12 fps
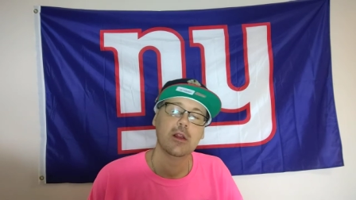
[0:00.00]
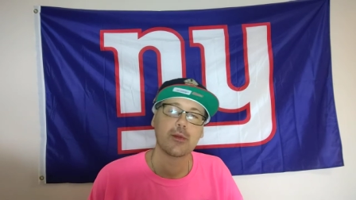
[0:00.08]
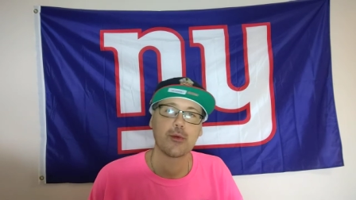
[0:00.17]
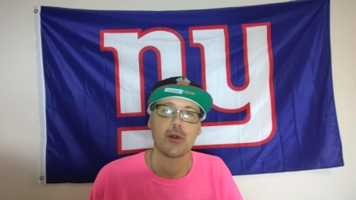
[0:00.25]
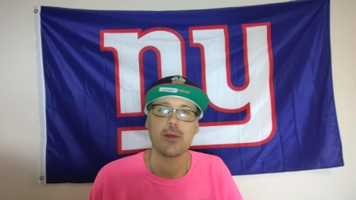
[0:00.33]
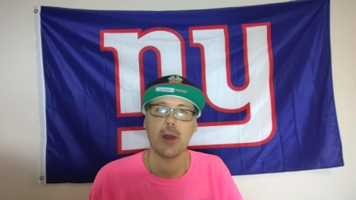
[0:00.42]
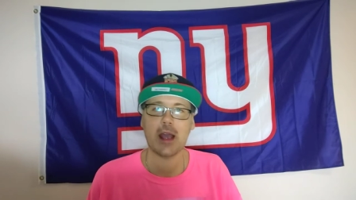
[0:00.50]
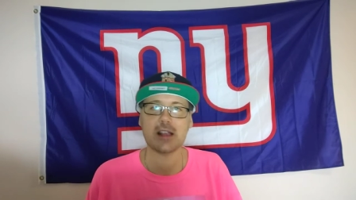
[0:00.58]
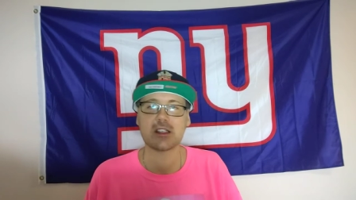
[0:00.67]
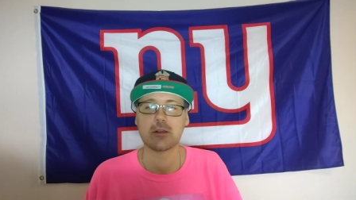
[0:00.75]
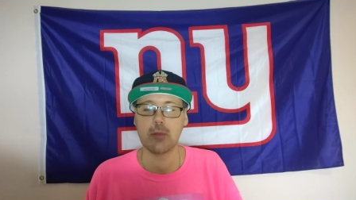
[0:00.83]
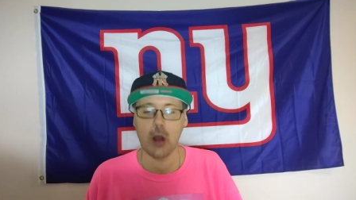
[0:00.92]
three packs
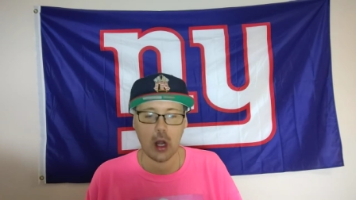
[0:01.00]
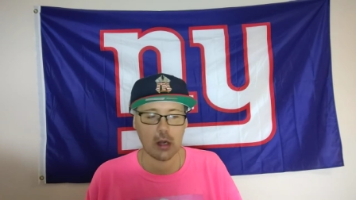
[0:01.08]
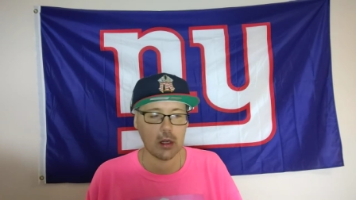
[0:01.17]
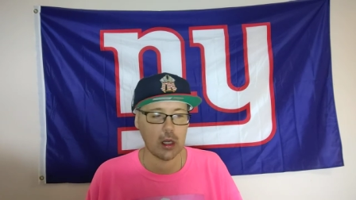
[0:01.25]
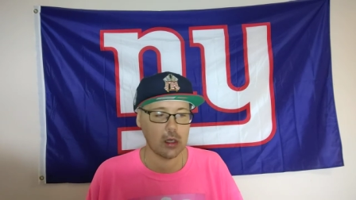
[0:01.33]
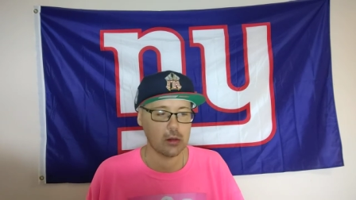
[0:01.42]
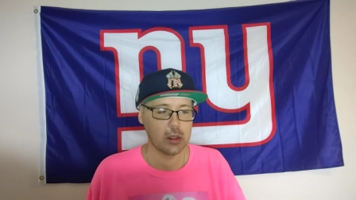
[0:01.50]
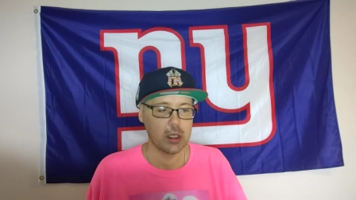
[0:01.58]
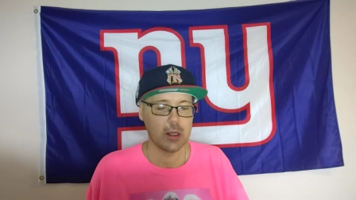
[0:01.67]
tomorrow.